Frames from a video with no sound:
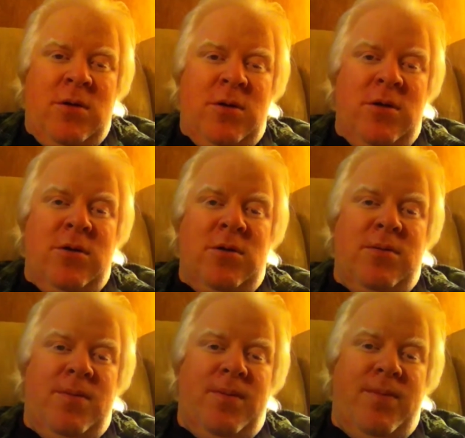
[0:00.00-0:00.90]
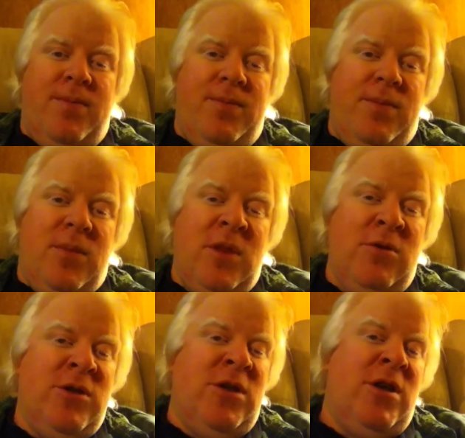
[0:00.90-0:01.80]
Yeah. There
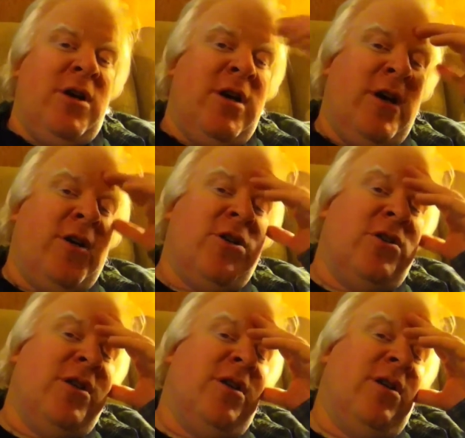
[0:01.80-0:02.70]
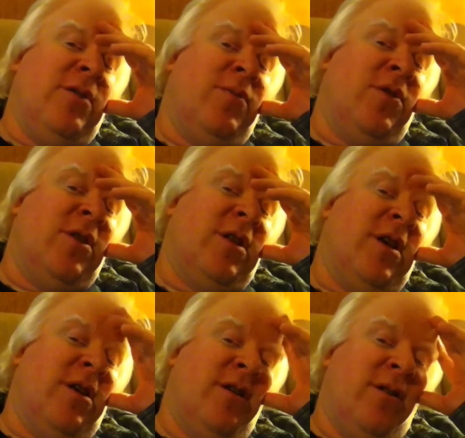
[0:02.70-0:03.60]
was a guy actually brought
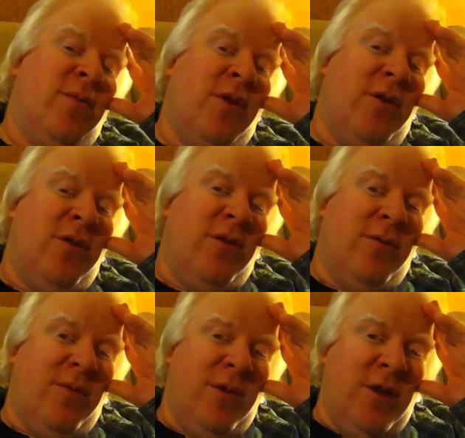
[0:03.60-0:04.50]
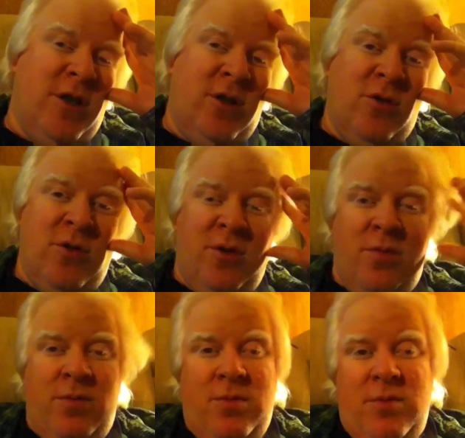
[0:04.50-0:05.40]
that up, and I told
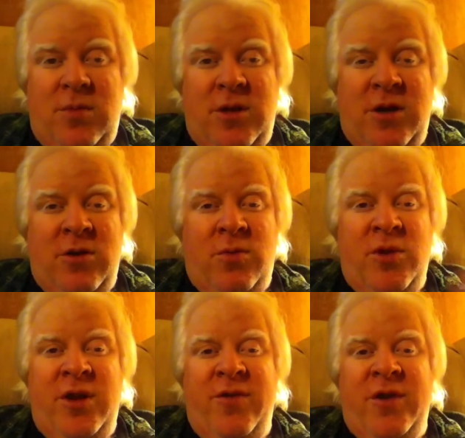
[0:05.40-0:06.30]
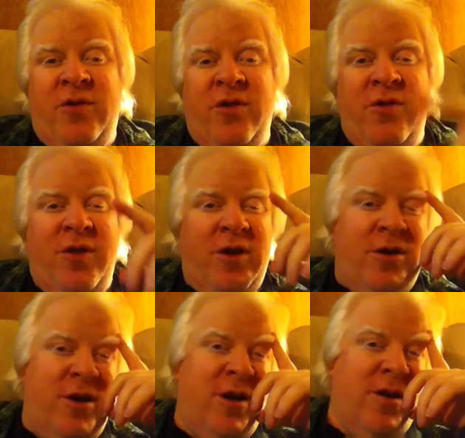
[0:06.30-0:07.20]
him I don't believe in trophy
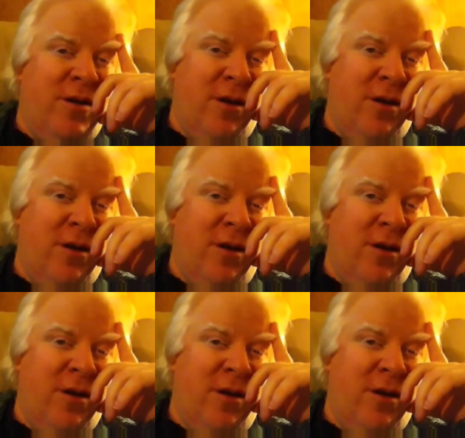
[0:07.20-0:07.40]
hunting.